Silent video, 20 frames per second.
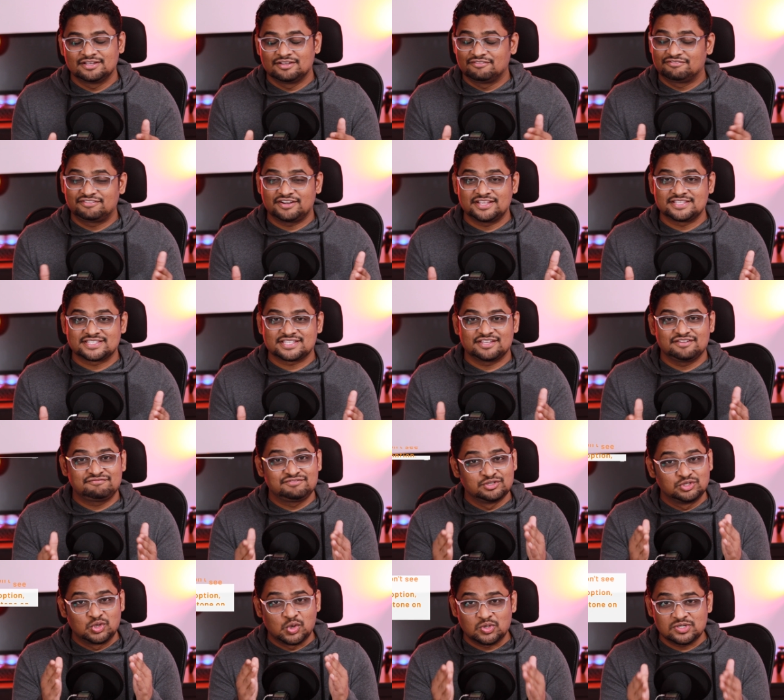Friends, if
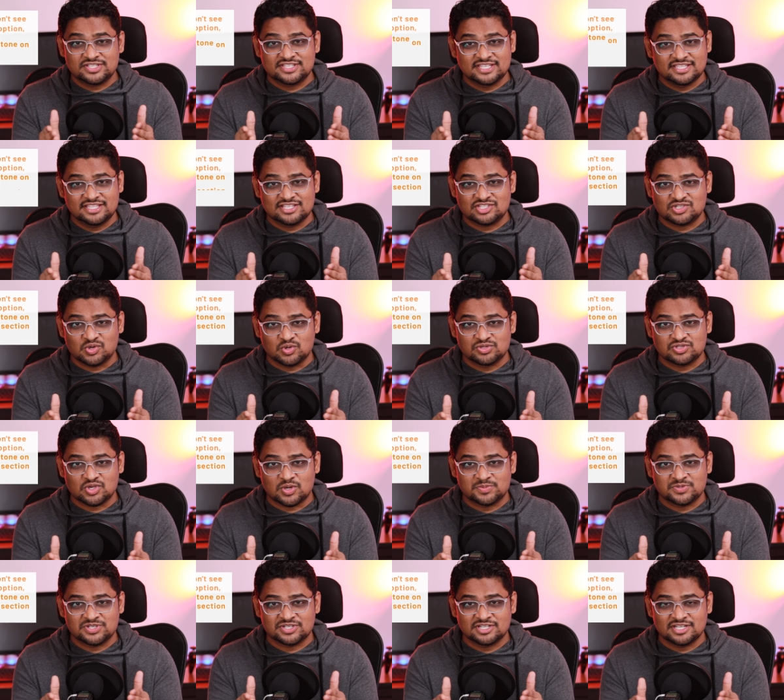you don't see this tones
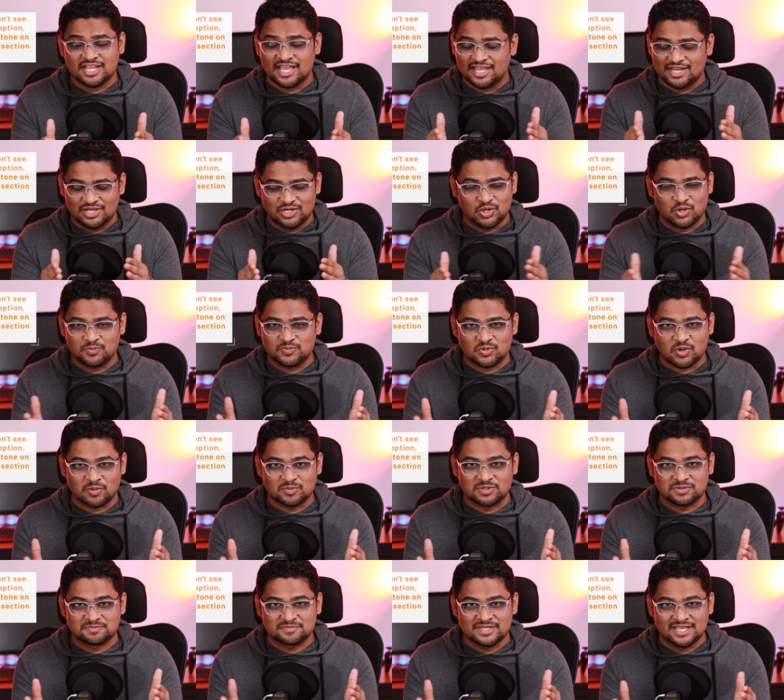option, no
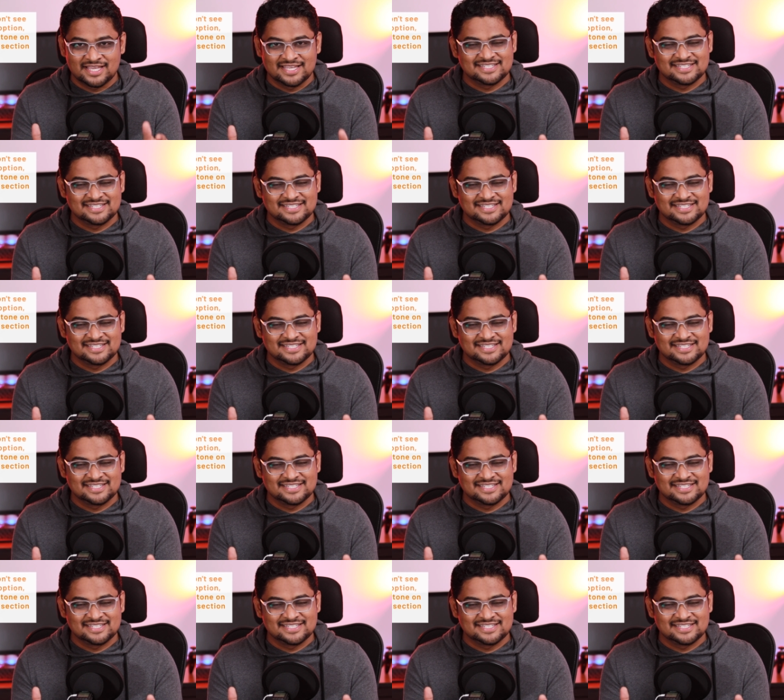problem.